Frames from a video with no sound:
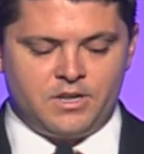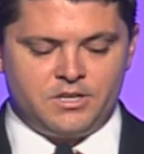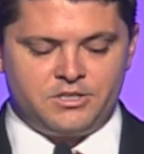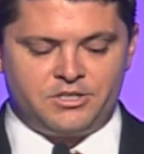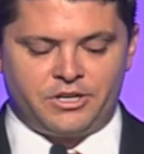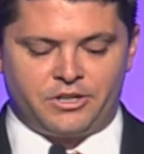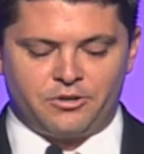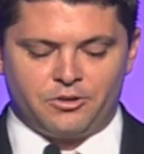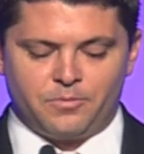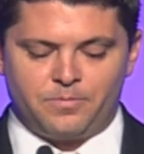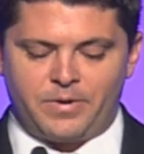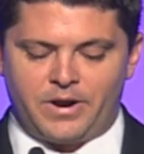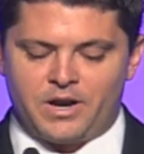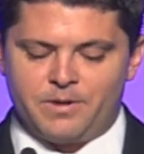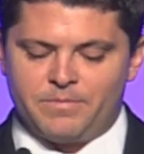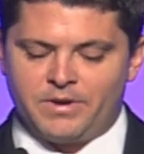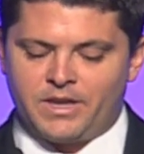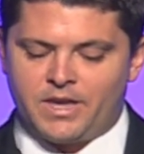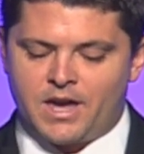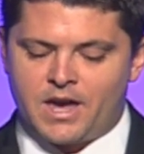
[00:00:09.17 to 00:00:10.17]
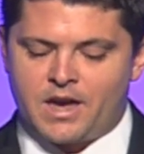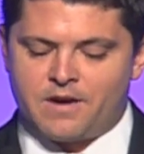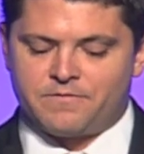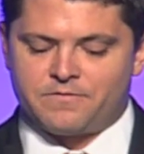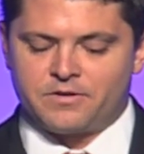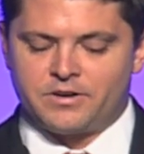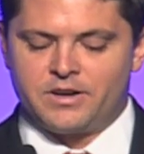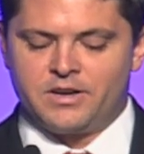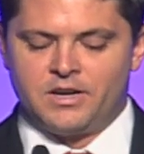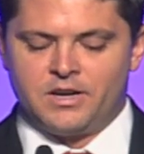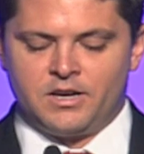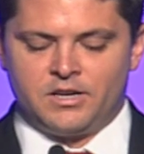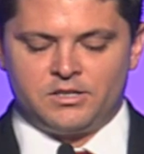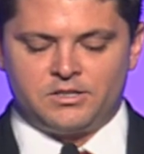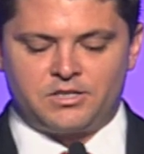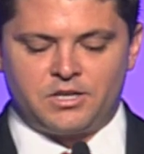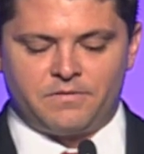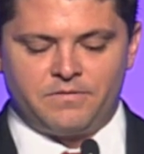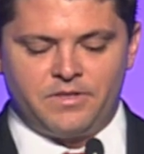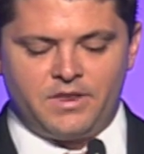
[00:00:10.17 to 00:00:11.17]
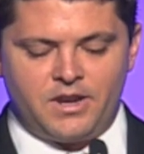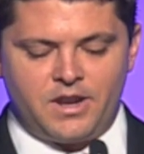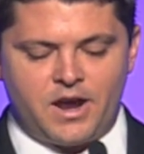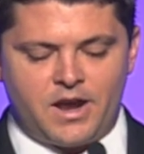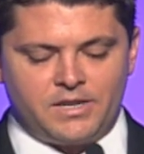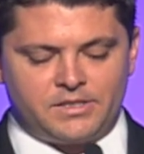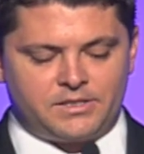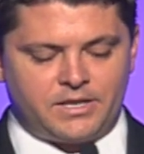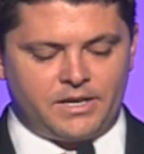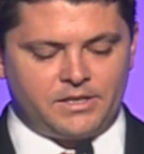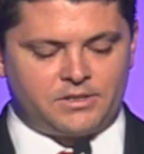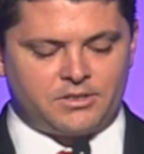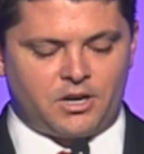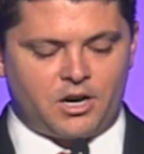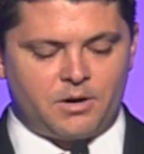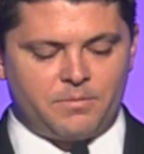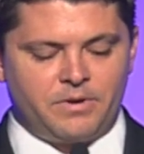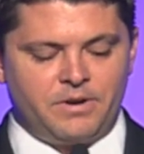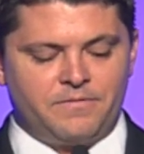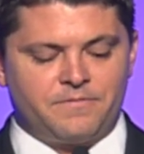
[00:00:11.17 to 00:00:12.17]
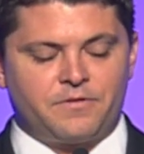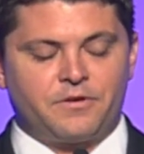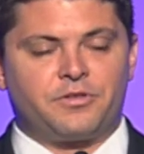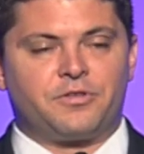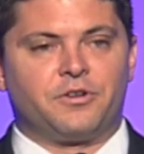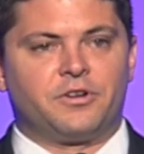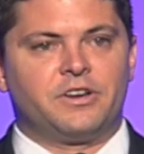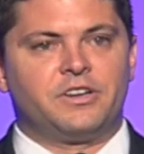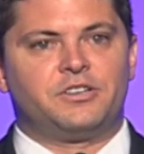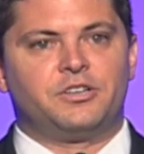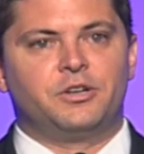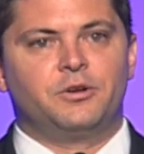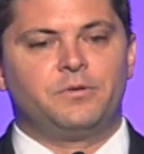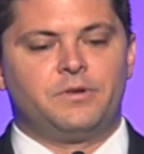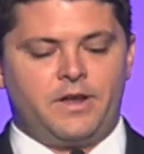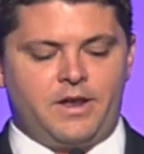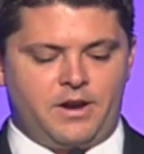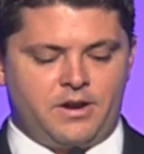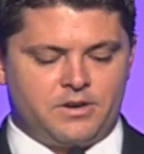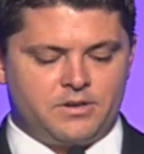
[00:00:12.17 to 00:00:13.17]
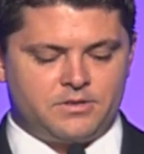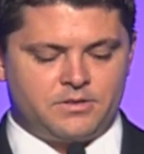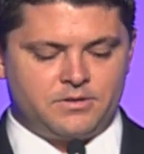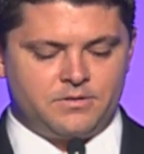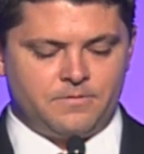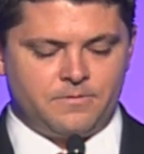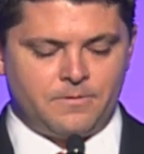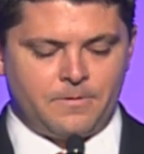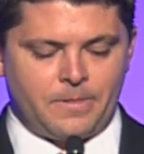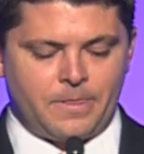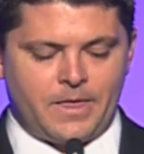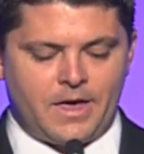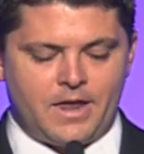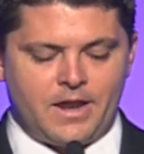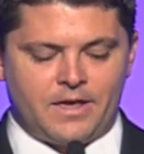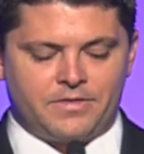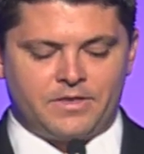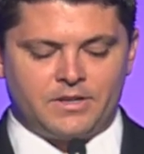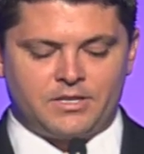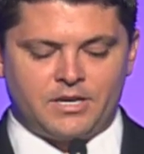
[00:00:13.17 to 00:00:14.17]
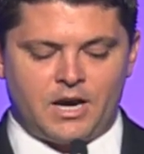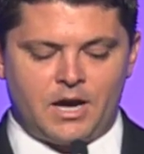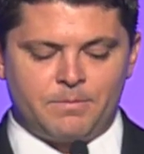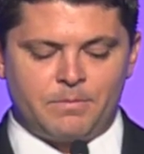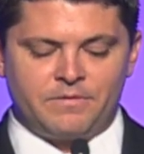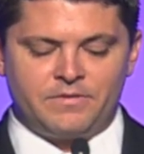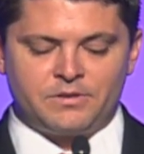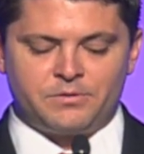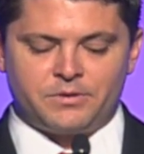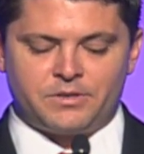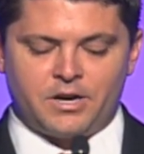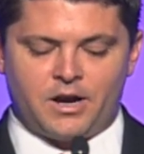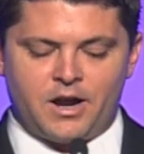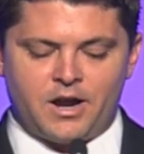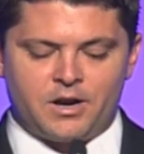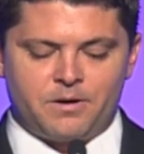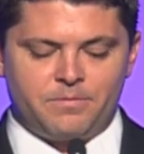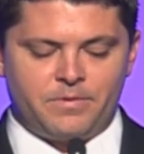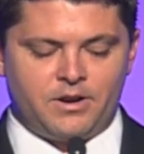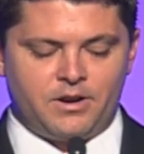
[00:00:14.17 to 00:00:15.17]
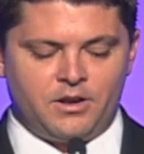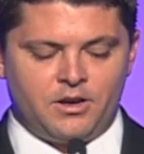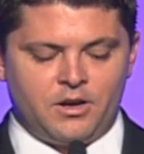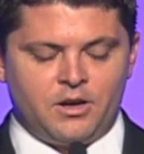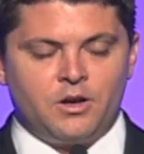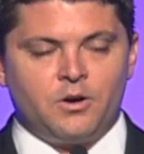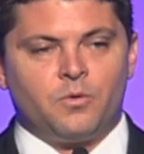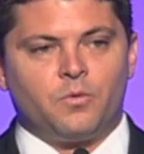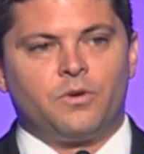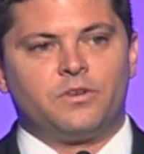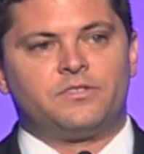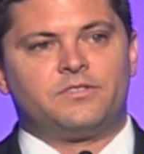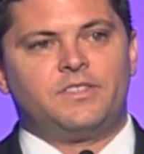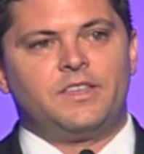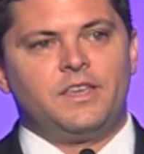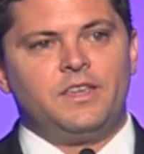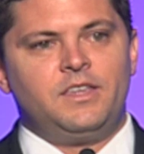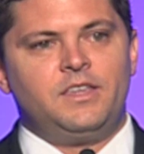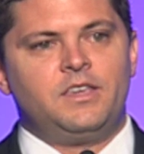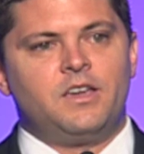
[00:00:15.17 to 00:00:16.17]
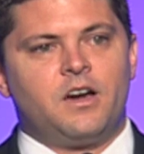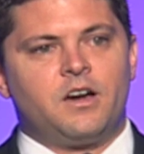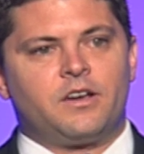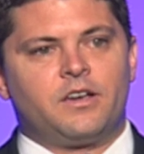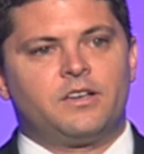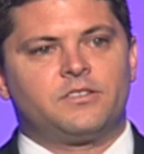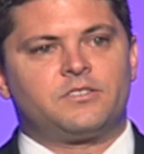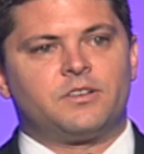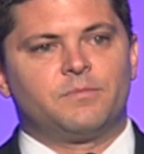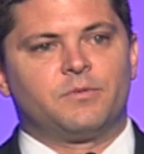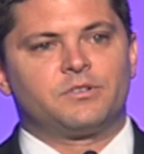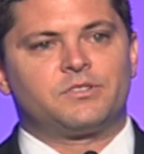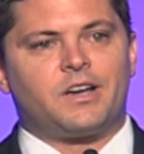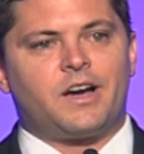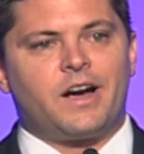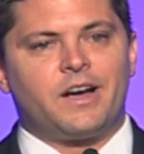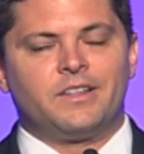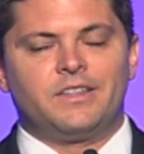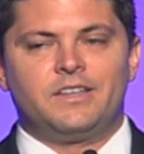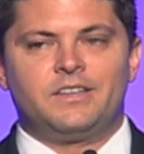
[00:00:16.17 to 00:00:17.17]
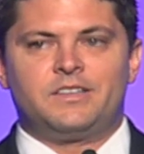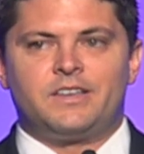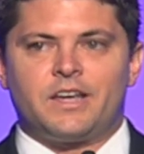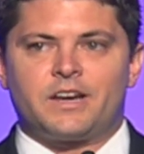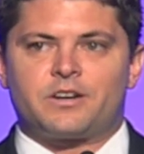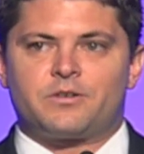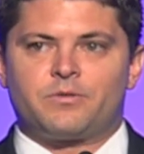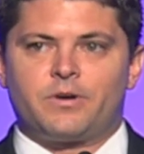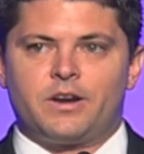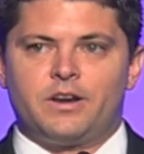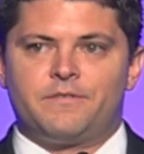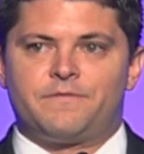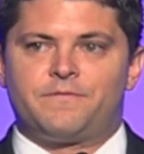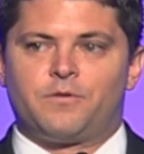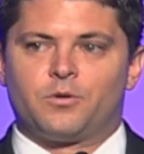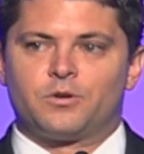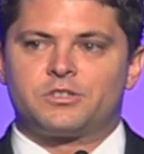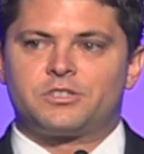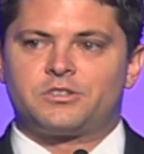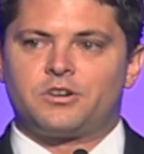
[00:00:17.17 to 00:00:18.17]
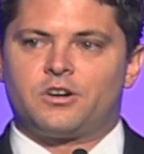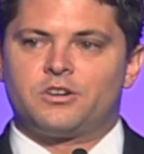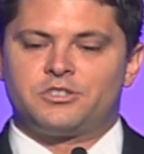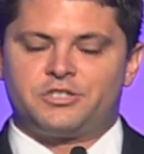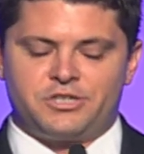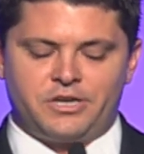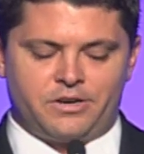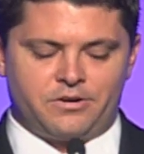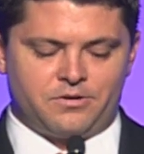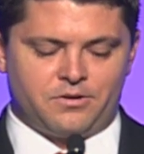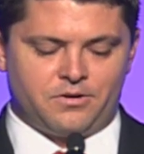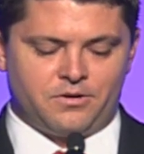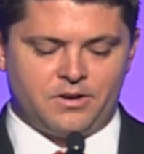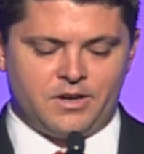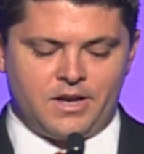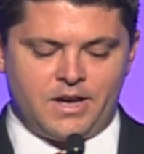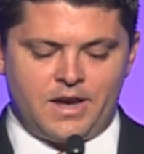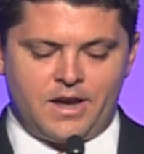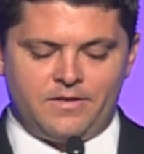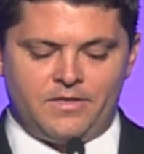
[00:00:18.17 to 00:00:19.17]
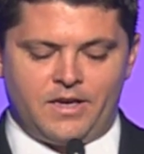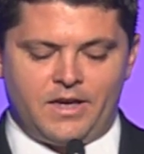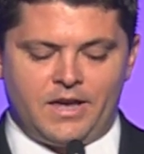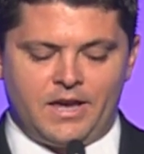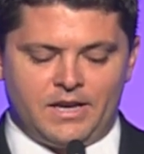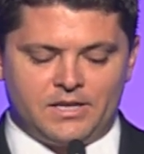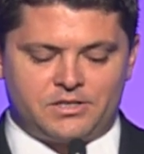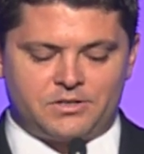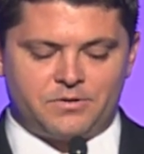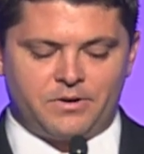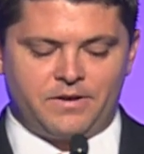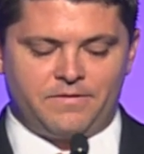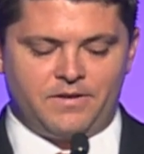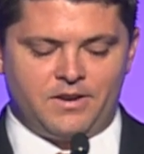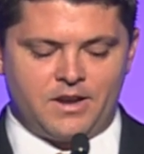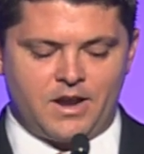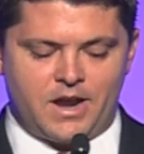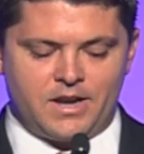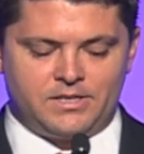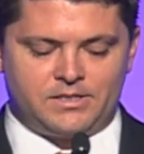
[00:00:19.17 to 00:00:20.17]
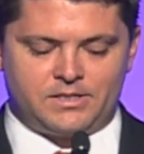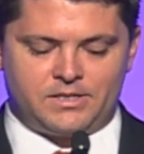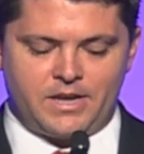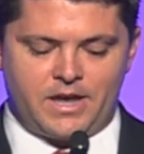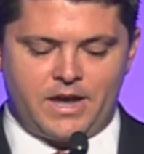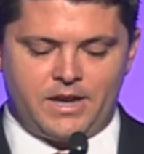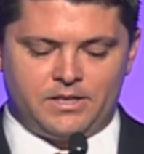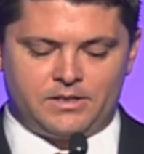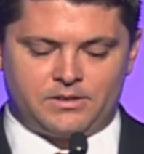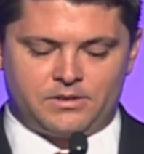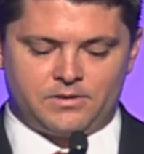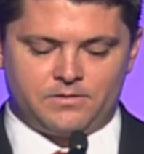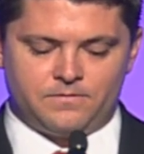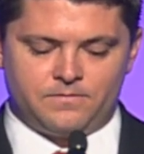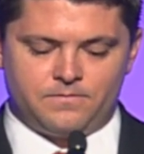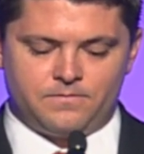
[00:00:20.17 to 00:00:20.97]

General Barry McCaffrey served in the United States Army for 32 years, and at the time of his retirement was the youngest and most highly decorated four-star general in the history of the United States.